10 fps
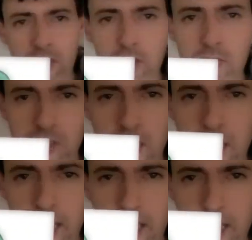Nosey,
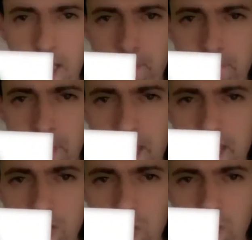he
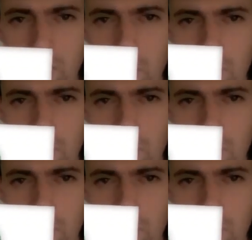peers through